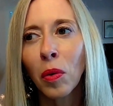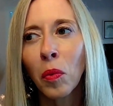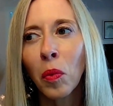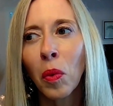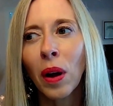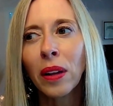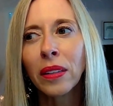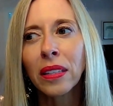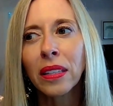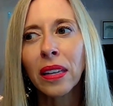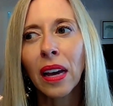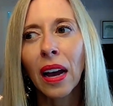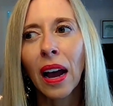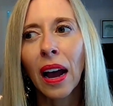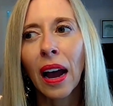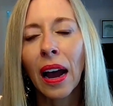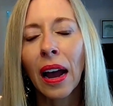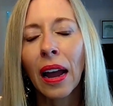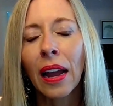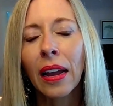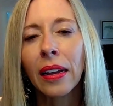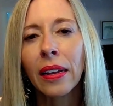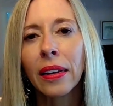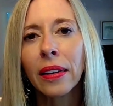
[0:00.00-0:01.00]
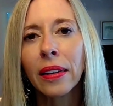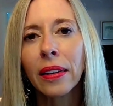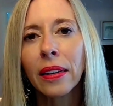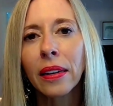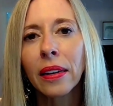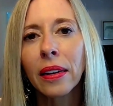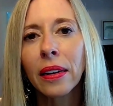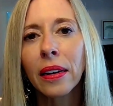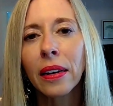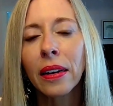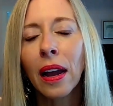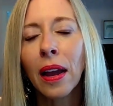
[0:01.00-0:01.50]
want to hide
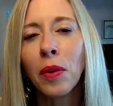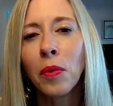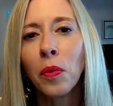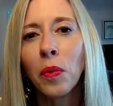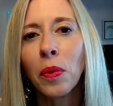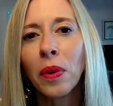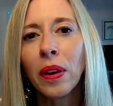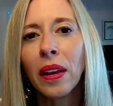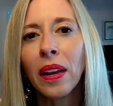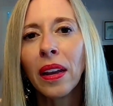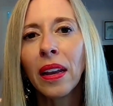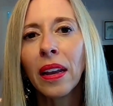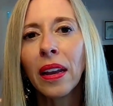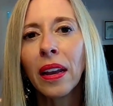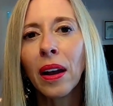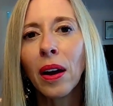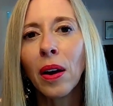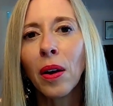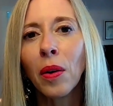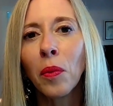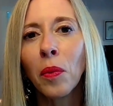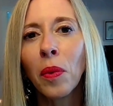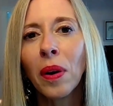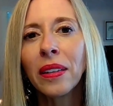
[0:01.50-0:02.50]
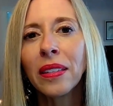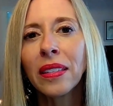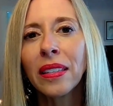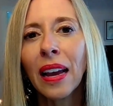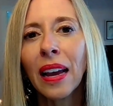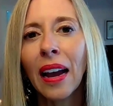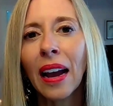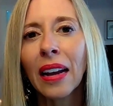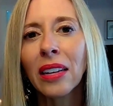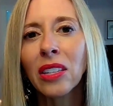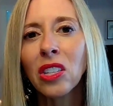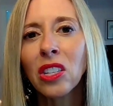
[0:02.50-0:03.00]
and we want
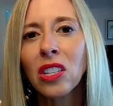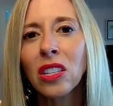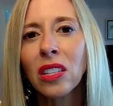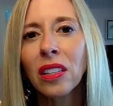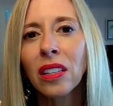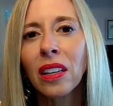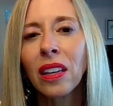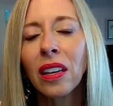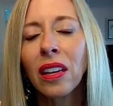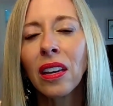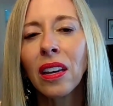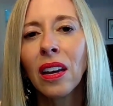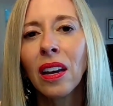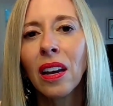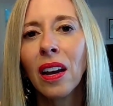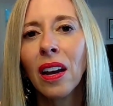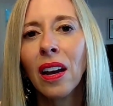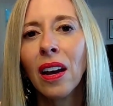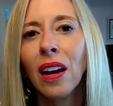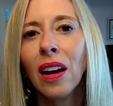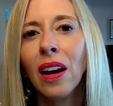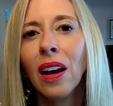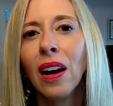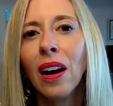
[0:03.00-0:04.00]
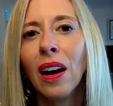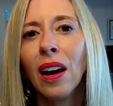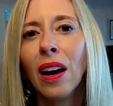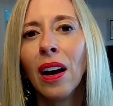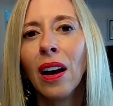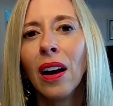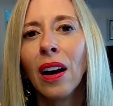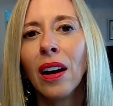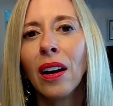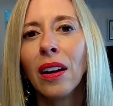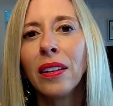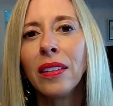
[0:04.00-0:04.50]
to actually
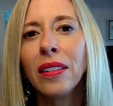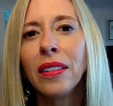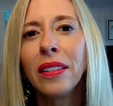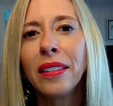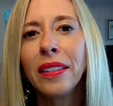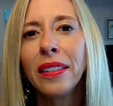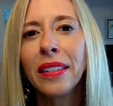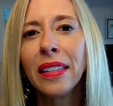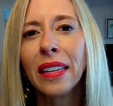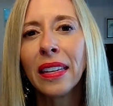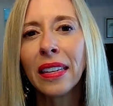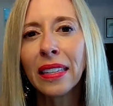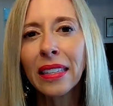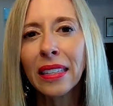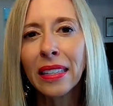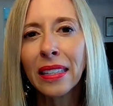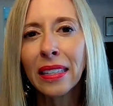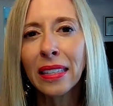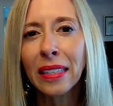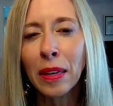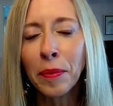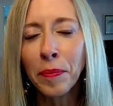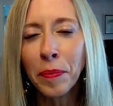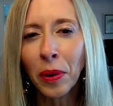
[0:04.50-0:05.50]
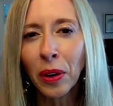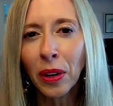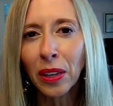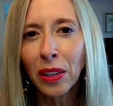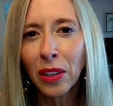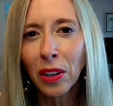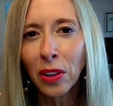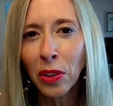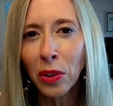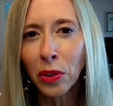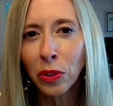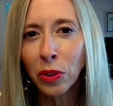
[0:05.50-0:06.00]
dig deeper
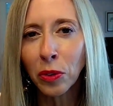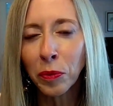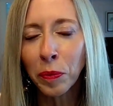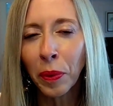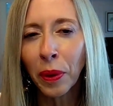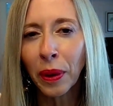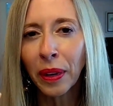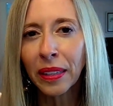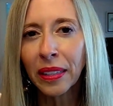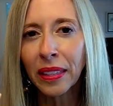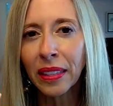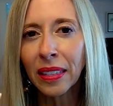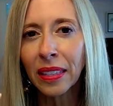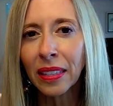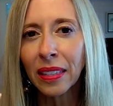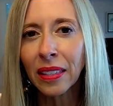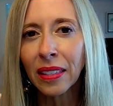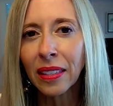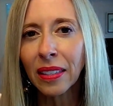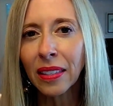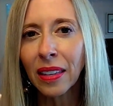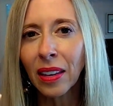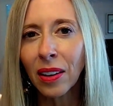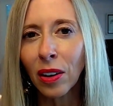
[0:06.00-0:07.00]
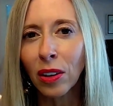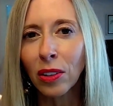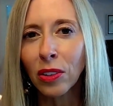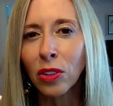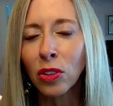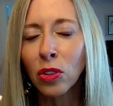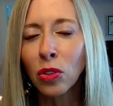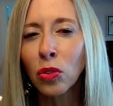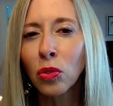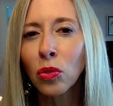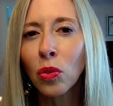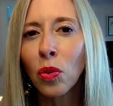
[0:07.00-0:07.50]
into those places in our
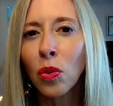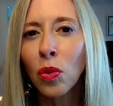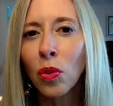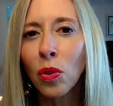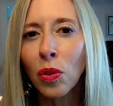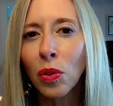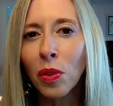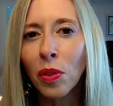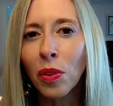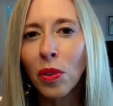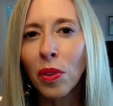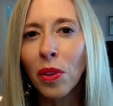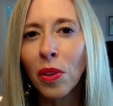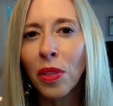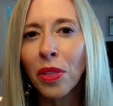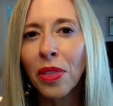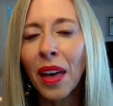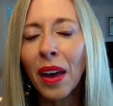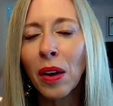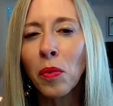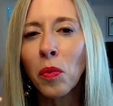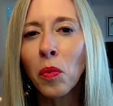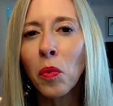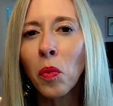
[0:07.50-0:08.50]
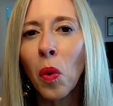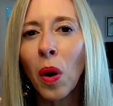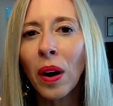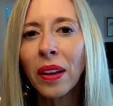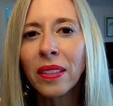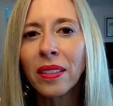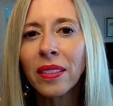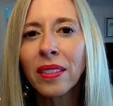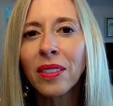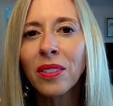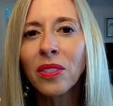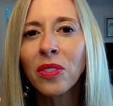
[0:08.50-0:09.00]
soul that
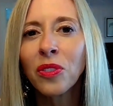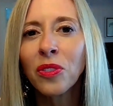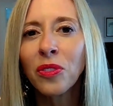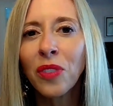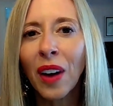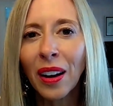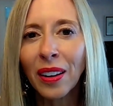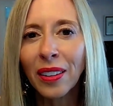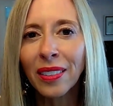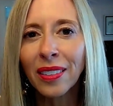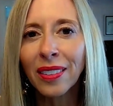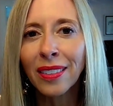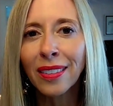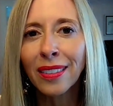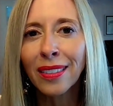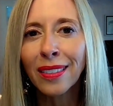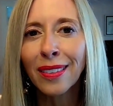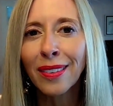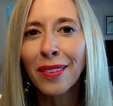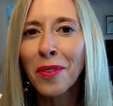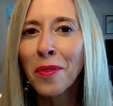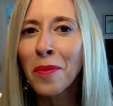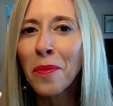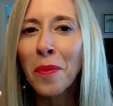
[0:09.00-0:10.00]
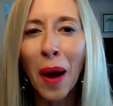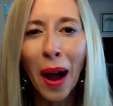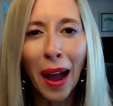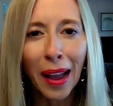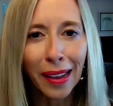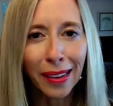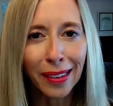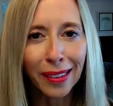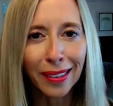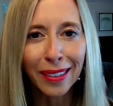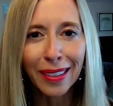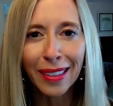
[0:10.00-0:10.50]
once felt
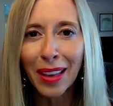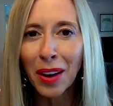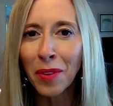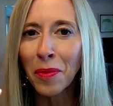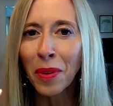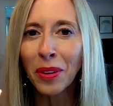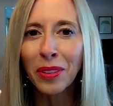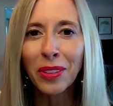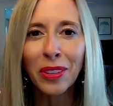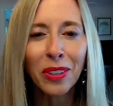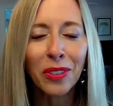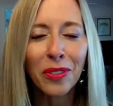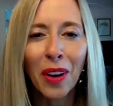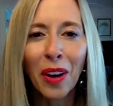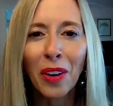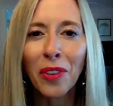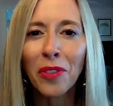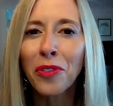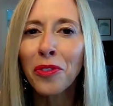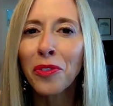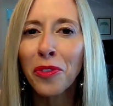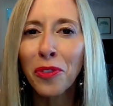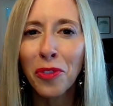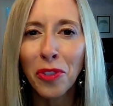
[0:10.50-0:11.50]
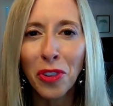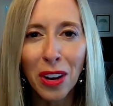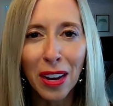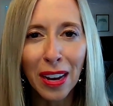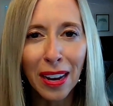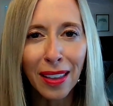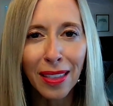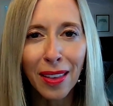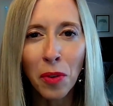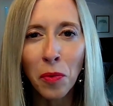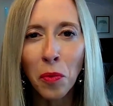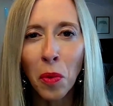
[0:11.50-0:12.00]
wild, that once felt
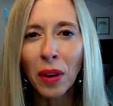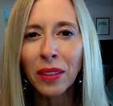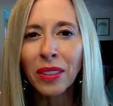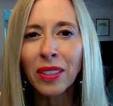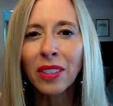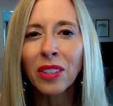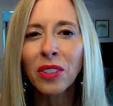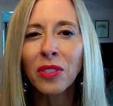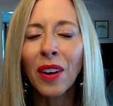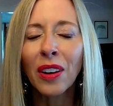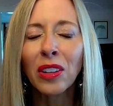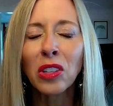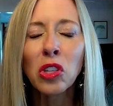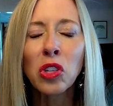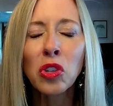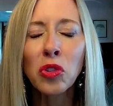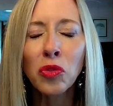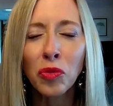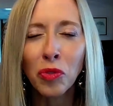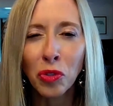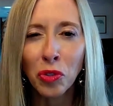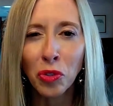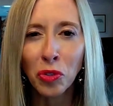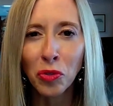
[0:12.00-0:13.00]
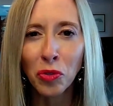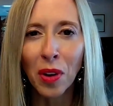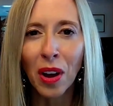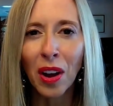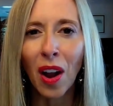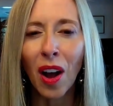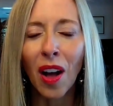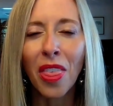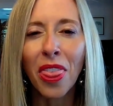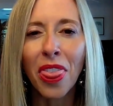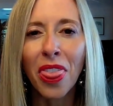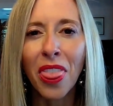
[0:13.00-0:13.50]
free, that once felt true and
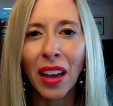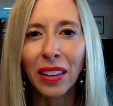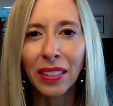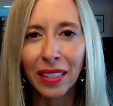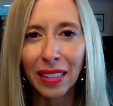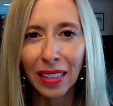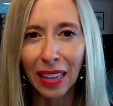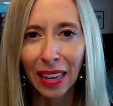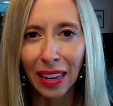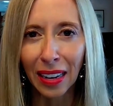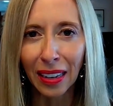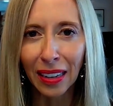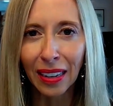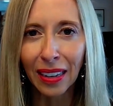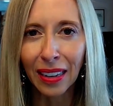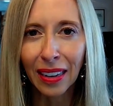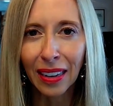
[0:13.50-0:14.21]
authentic.